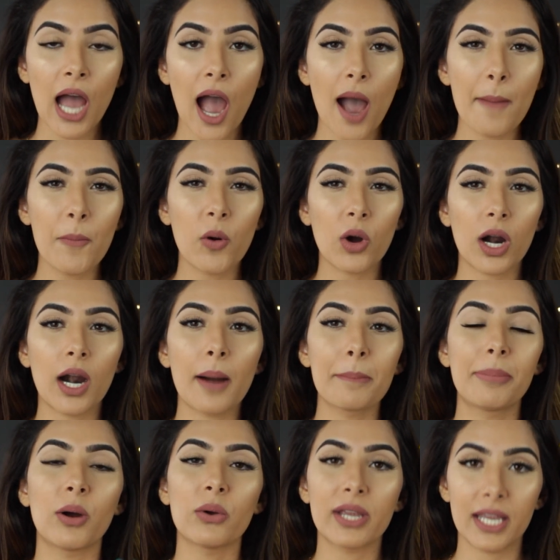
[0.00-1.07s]
a more
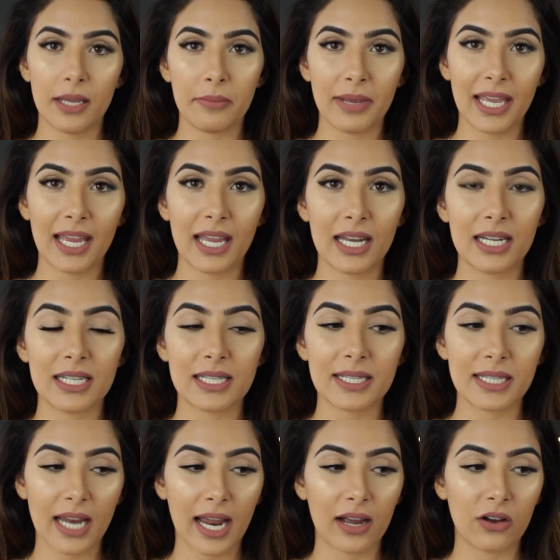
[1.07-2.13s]
bohemian
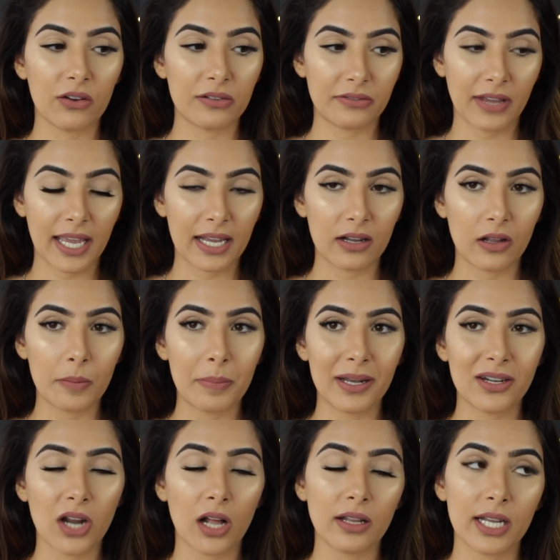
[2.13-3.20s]
style veil, but
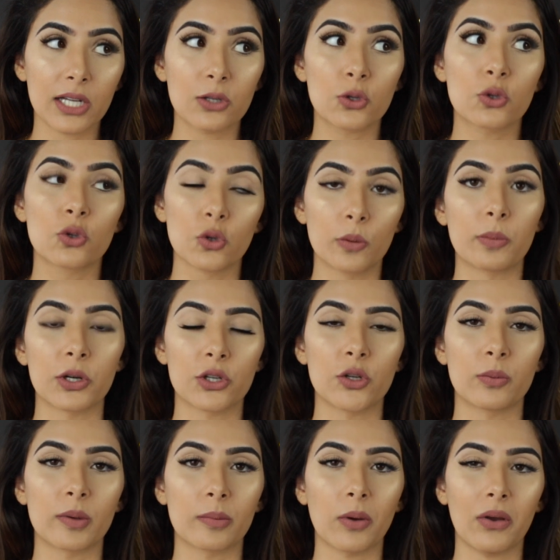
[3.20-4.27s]
not like super,
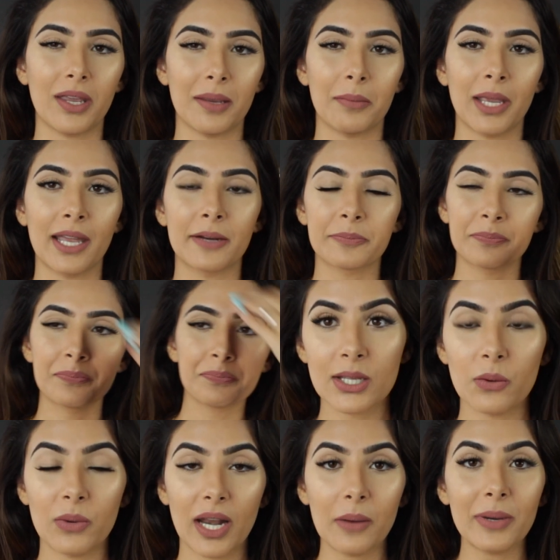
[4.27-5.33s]
super bohemian.
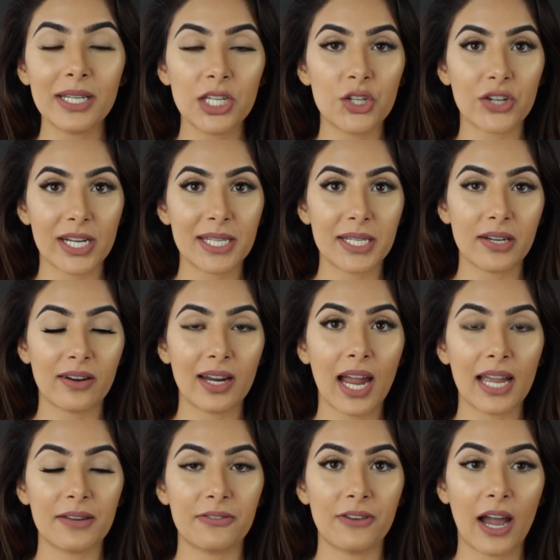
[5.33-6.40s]
So when I went to Dress Theory,
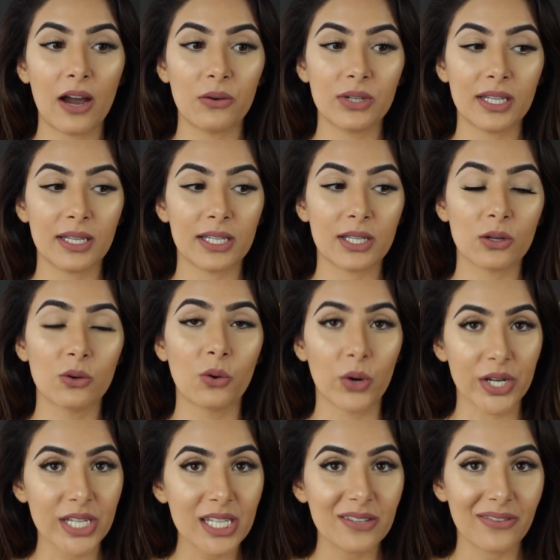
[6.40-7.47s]
I found this
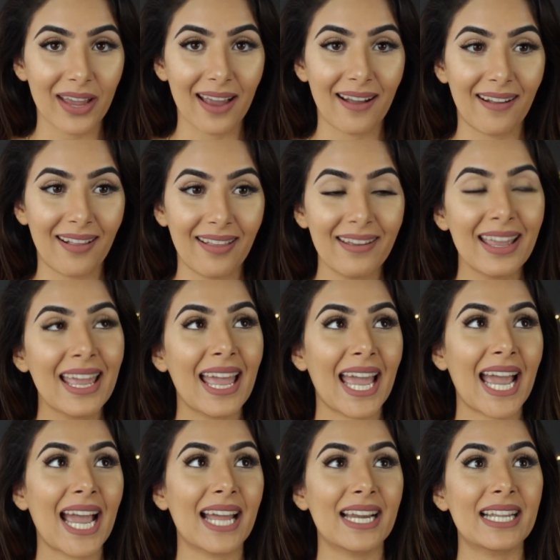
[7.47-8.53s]
gorgeous veil.
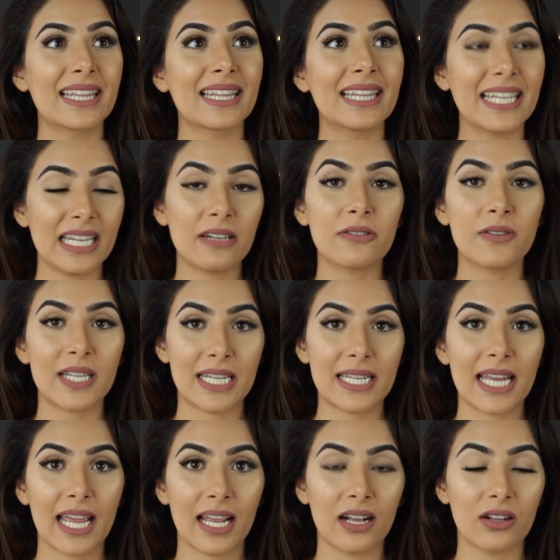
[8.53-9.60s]
It had leaf
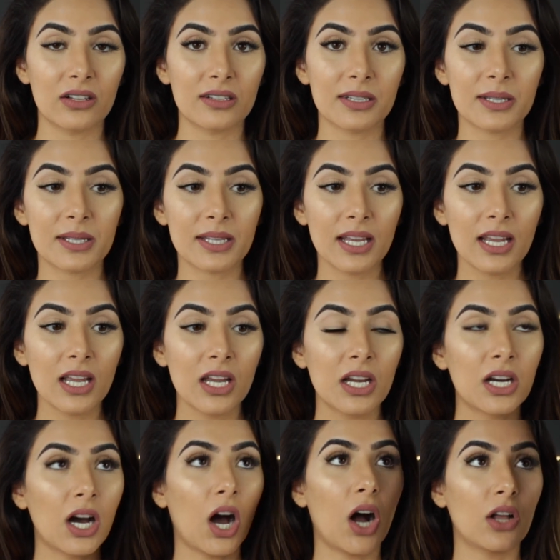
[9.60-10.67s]
details
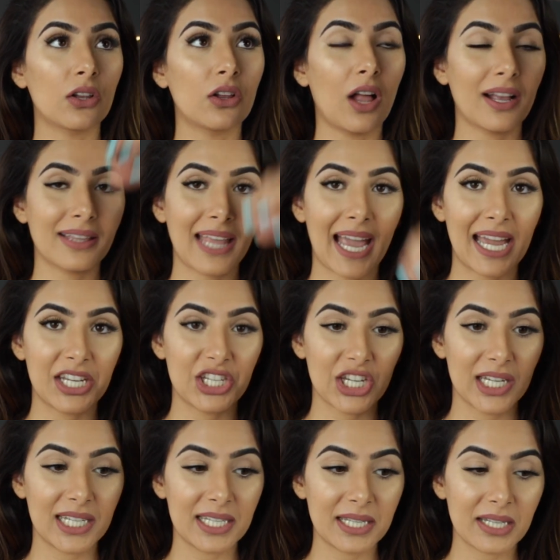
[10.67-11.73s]
all along the
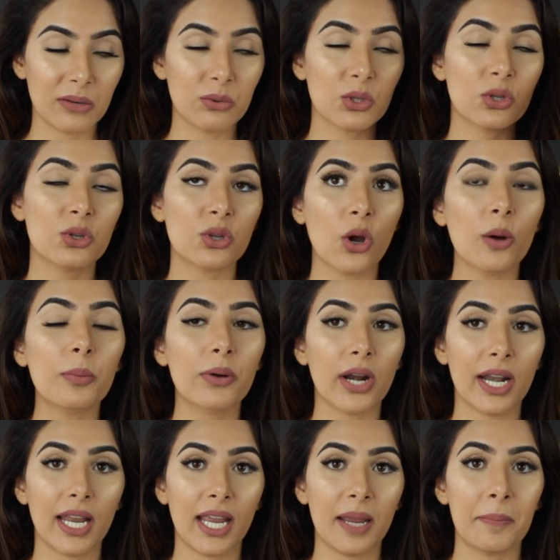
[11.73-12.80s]
edges. It was so
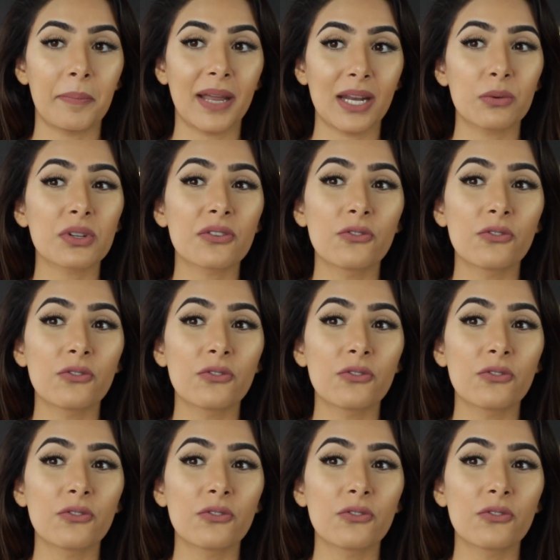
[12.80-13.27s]
pretty, but it was